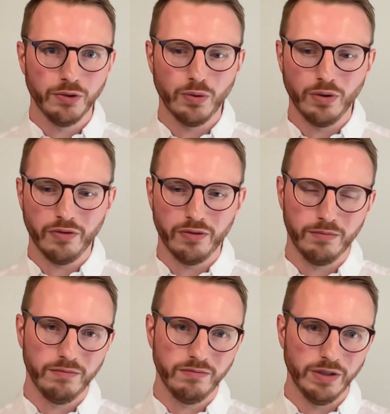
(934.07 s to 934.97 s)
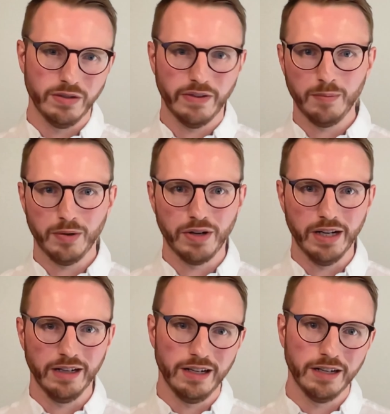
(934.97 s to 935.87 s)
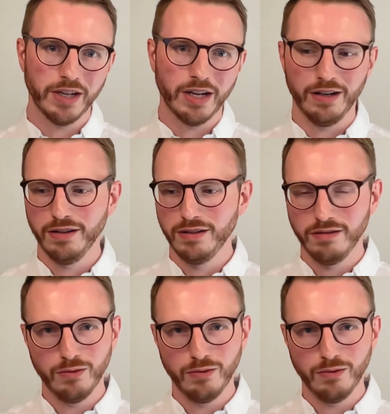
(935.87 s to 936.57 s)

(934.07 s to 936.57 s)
door from developer writing a line of code,